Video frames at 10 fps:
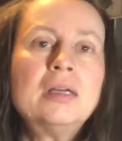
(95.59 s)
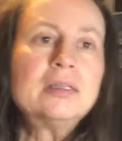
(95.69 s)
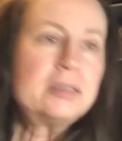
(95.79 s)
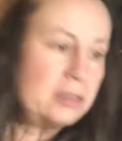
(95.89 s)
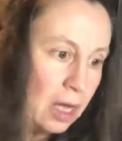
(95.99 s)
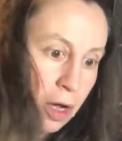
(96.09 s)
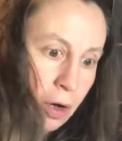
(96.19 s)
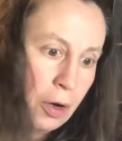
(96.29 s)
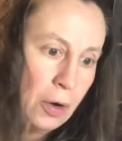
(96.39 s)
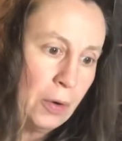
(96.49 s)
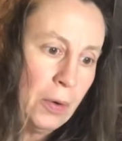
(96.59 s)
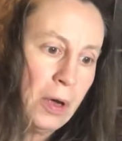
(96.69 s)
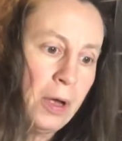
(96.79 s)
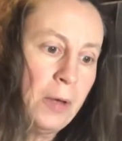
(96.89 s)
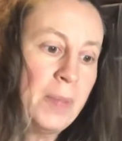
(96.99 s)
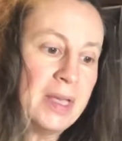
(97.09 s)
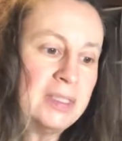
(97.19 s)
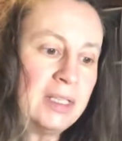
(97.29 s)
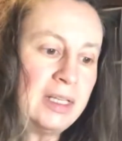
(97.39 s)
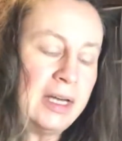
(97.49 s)
So
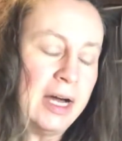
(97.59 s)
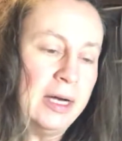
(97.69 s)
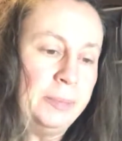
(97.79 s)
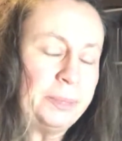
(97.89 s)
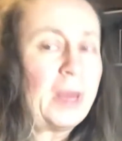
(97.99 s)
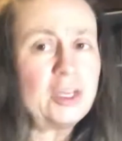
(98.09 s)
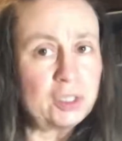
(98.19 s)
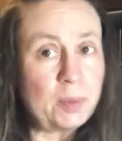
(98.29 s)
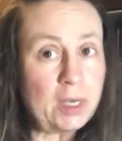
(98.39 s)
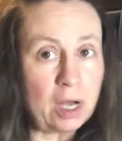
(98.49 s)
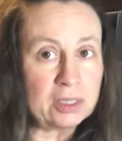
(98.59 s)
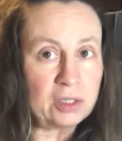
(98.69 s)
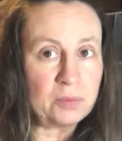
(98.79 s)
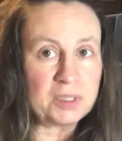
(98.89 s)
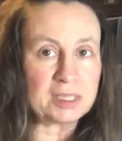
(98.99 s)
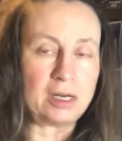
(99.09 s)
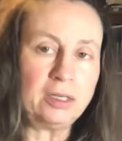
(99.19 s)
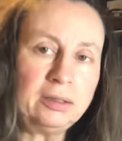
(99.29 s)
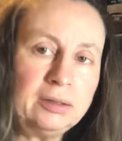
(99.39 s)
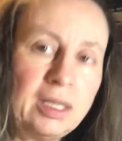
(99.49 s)
basically, I used to be a costume
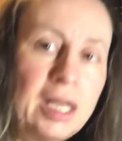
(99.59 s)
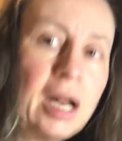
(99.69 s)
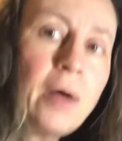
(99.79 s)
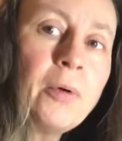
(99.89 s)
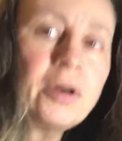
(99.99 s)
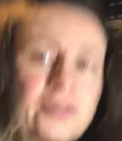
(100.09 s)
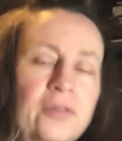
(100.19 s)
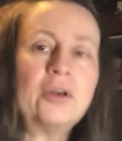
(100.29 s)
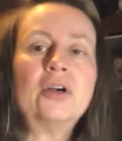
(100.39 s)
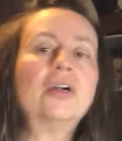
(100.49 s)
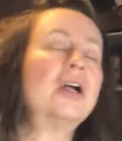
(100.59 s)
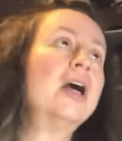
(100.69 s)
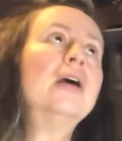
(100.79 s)
designer, and I worked for,